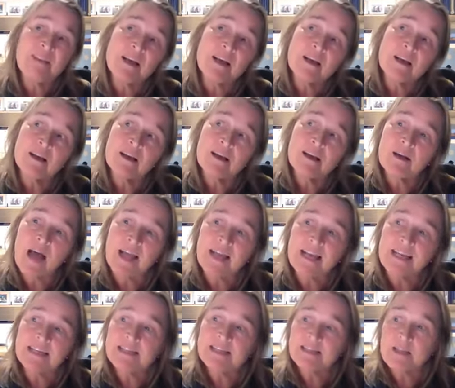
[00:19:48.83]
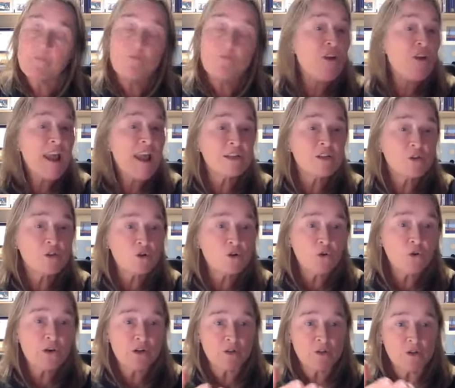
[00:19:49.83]
And I guess the Mirena
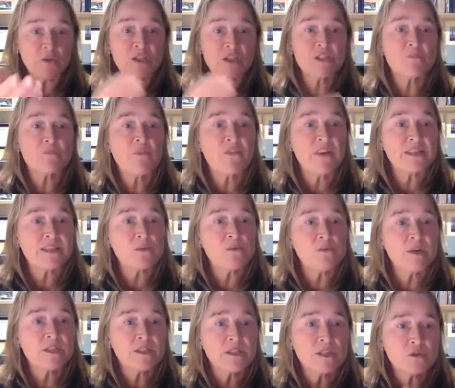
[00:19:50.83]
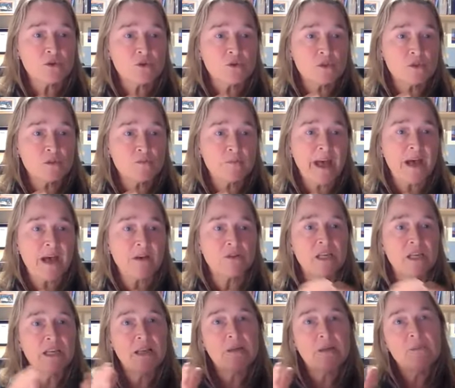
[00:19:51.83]
coil, which Professor Winter talked about,
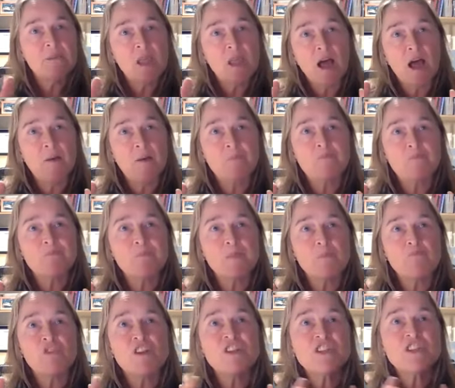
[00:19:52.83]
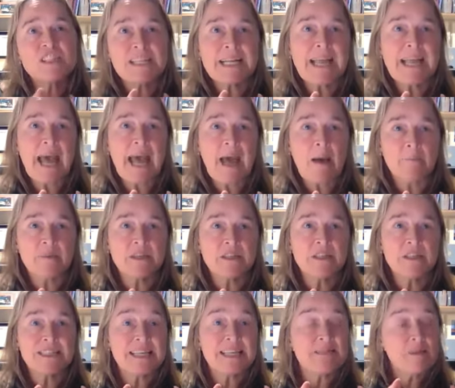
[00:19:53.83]
bridges a gap,
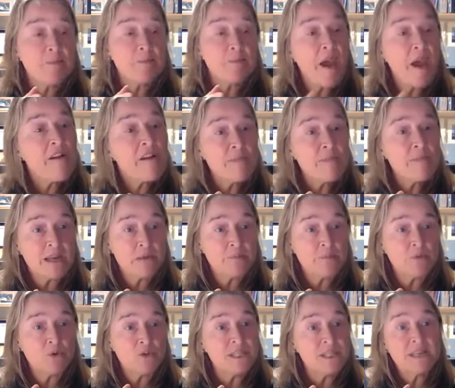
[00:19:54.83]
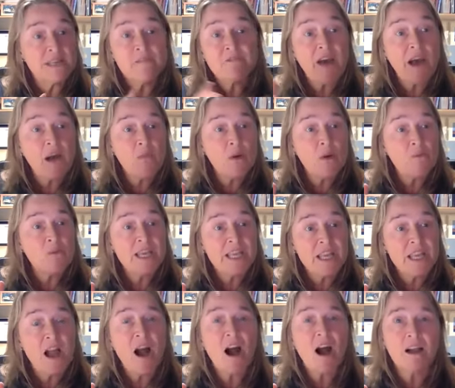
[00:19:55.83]
because in the perimenopause, and in fact when
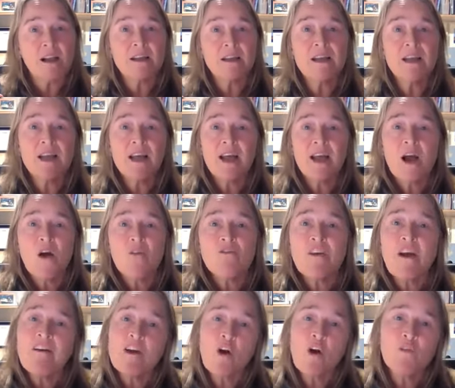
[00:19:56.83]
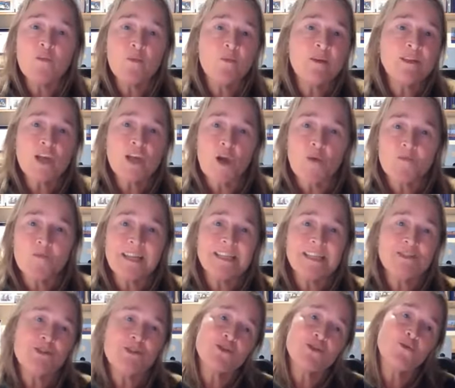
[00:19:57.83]
we're young, very often we don't
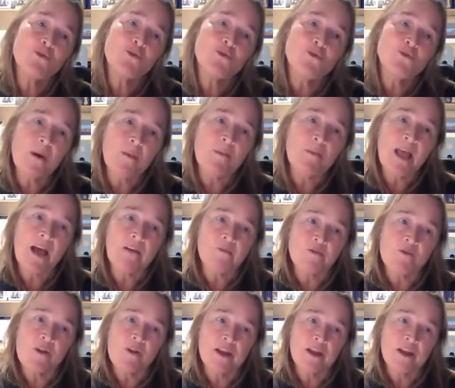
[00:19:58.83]
bleed at all when we have a